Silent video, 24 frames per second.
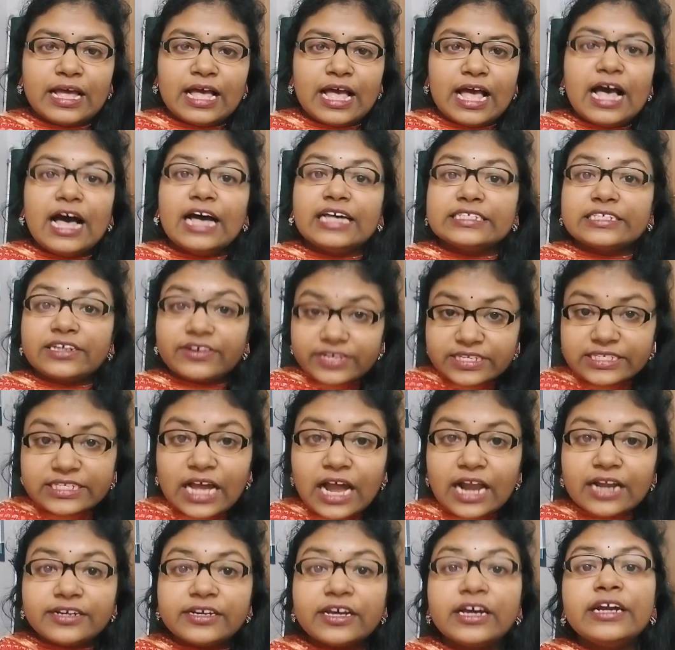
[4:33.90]
As a
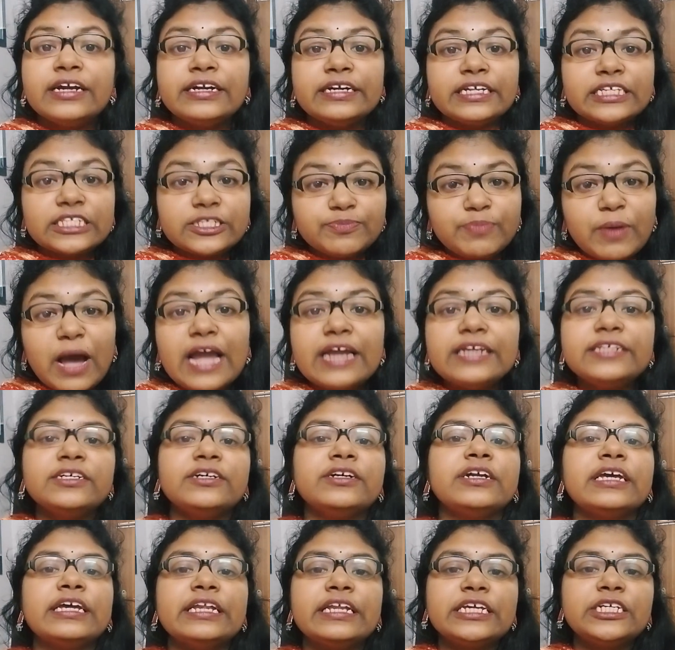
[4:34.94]
result, despite
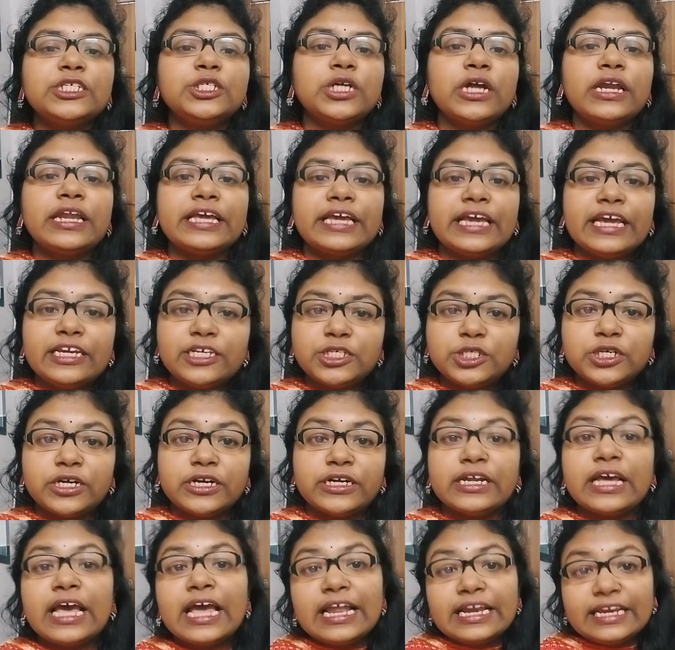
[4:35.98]
her initial
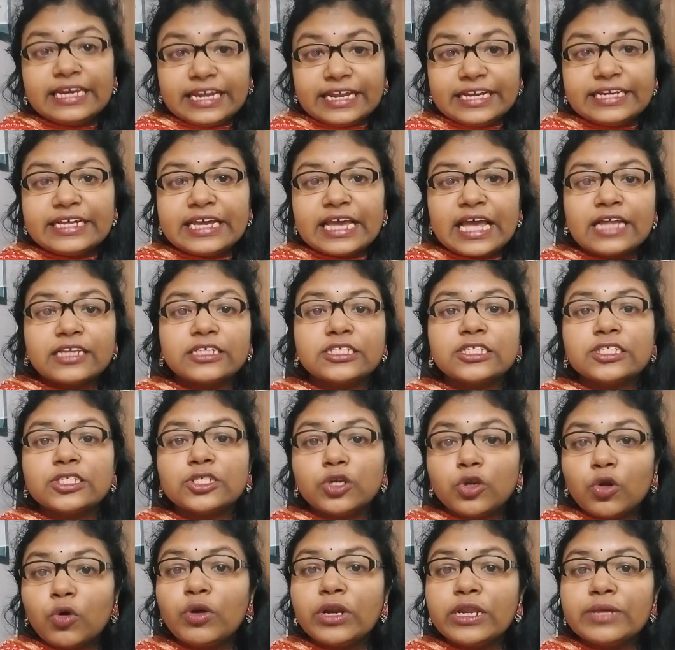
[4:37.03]
hatred, Lady Anne
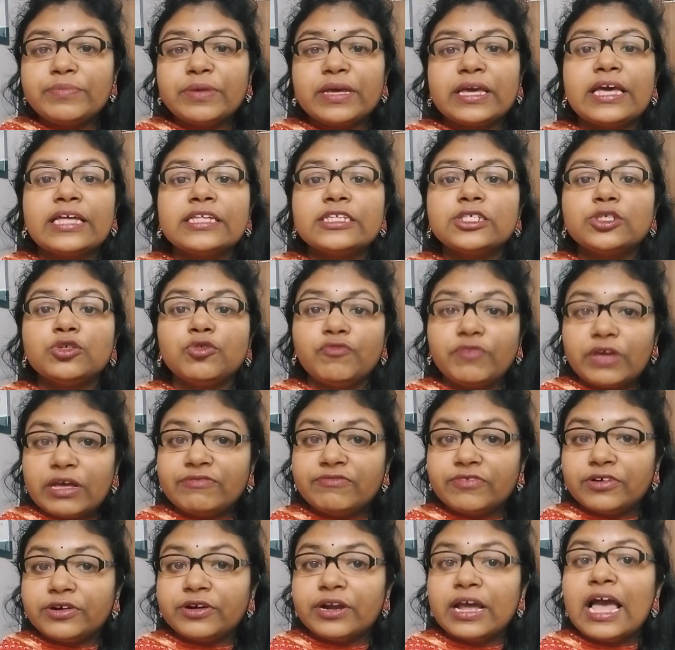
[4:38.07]
slowly begins to
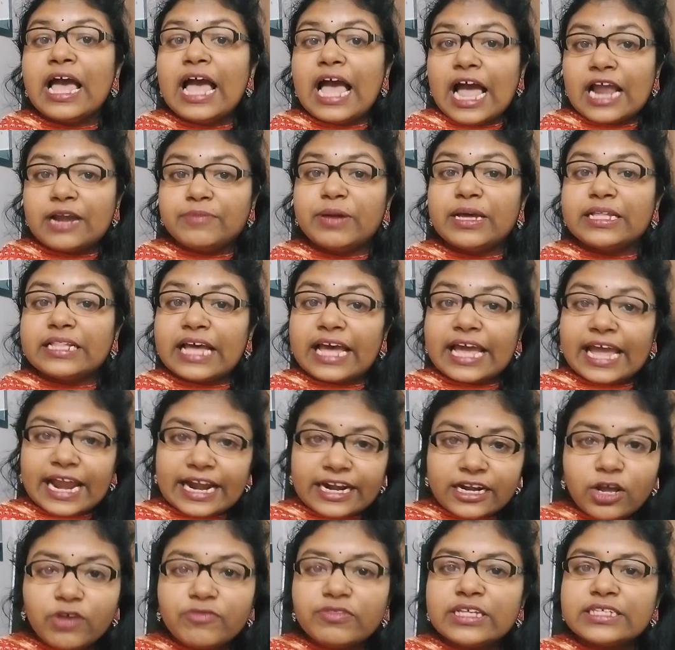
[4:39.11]
waver, and by the
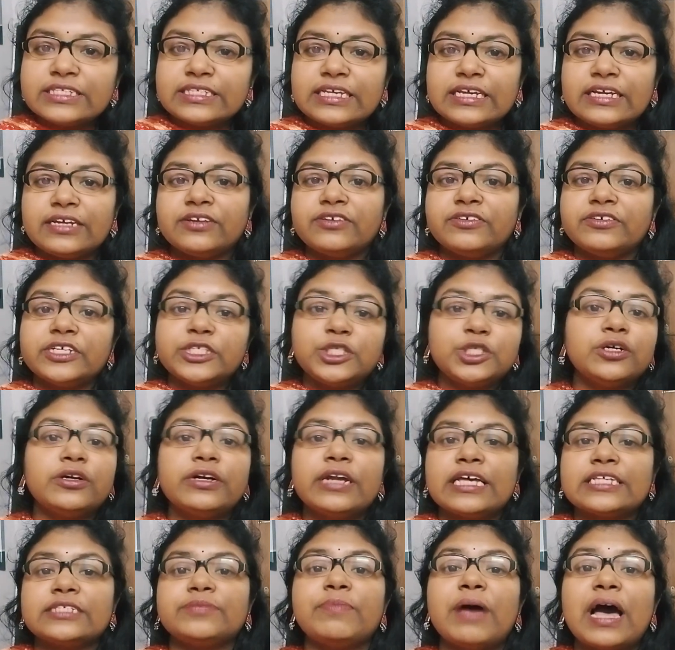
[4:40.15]
end of the scene,
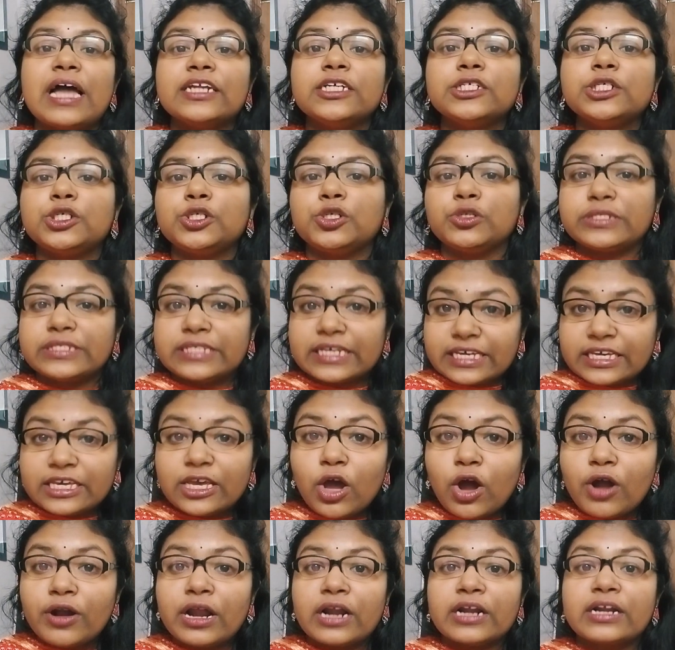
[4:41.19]
Richard has managed to
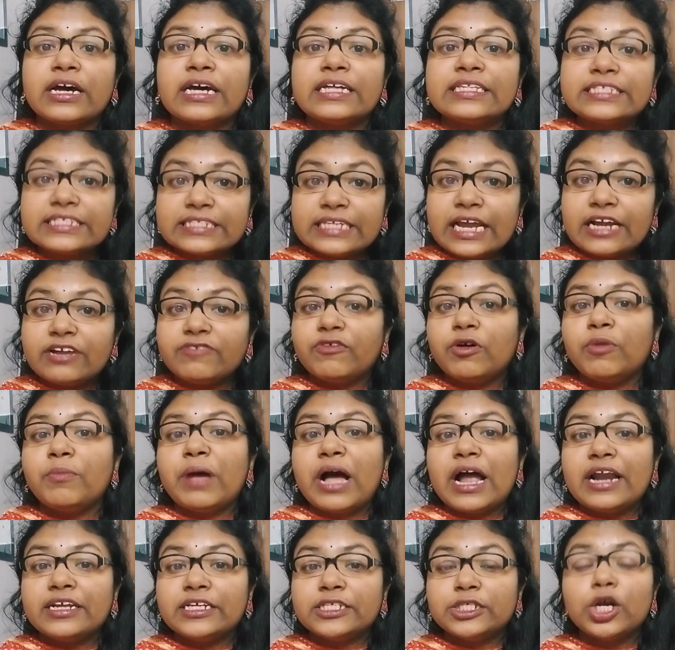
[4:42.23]
secure her consent for
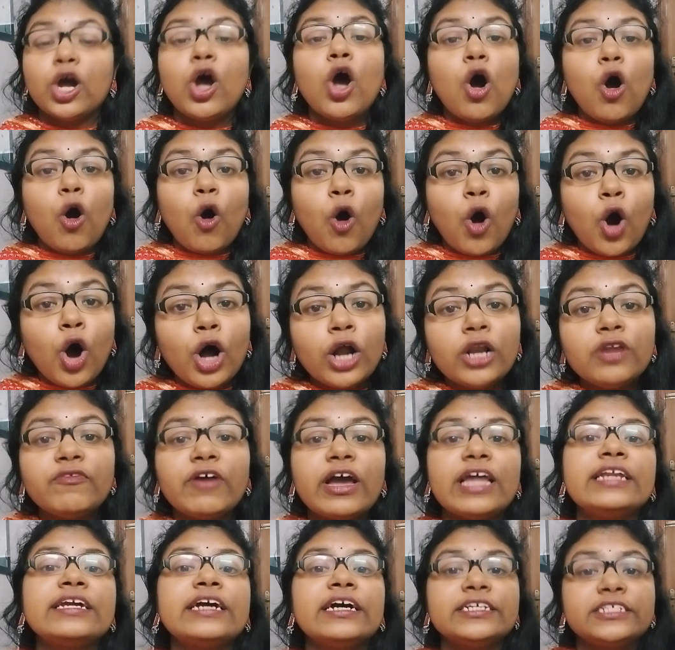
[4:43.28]
marriage, all
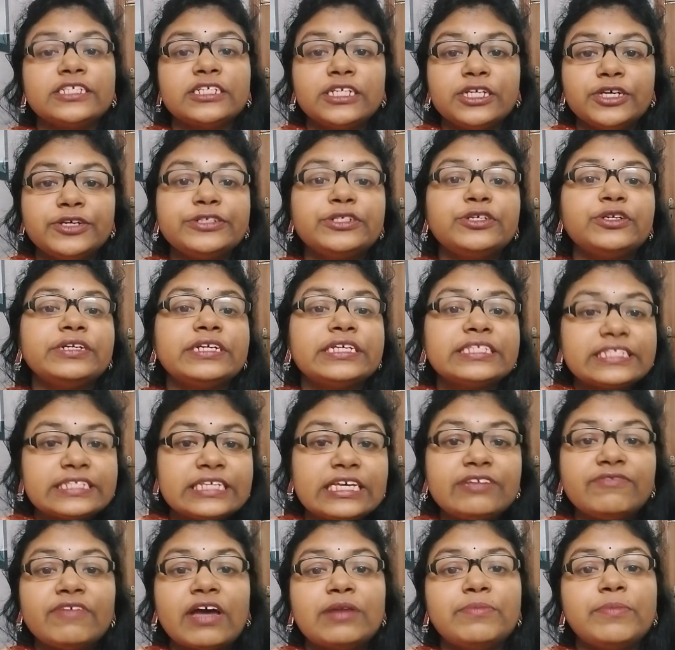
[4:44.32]
while continuing to
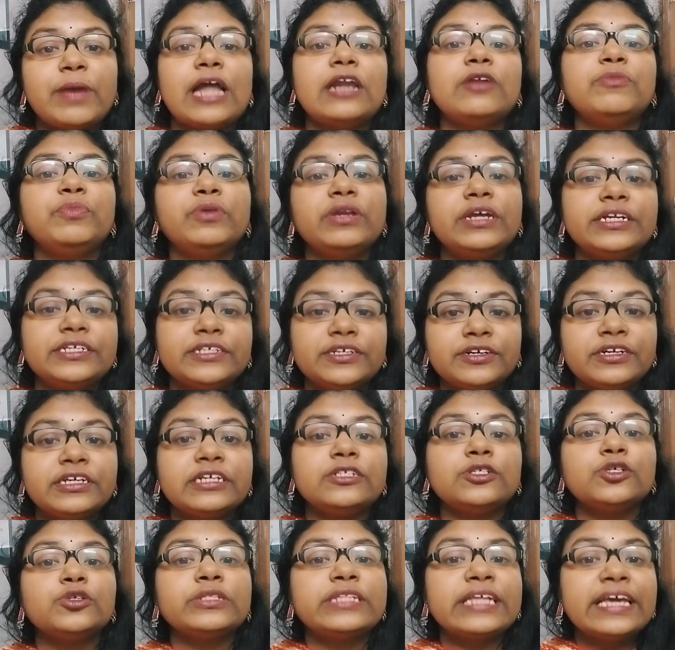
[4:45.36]
deceive and manipulate her
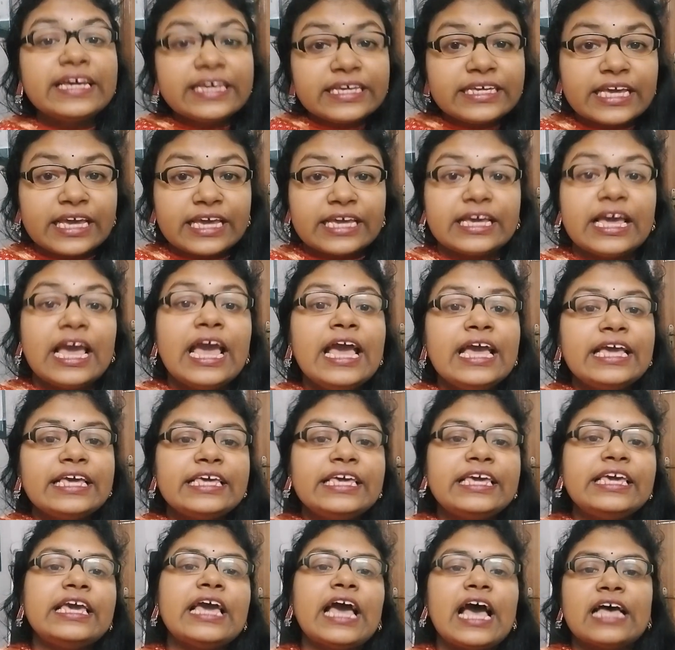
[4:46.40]
into thinking
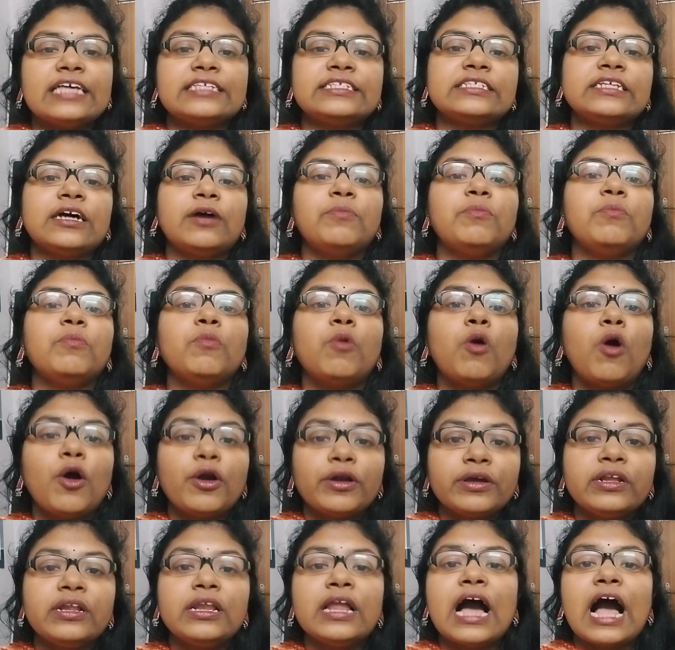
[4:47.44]
he has some
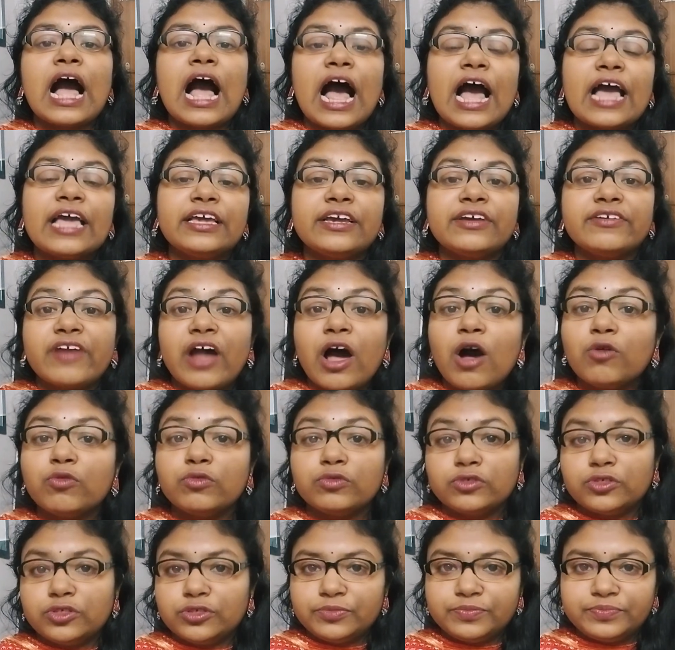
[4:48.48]
moral high
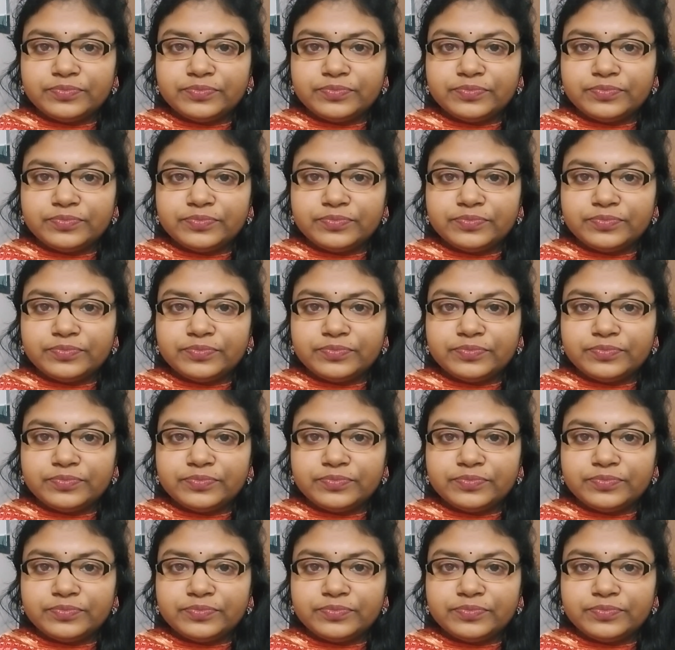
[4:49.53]
ground.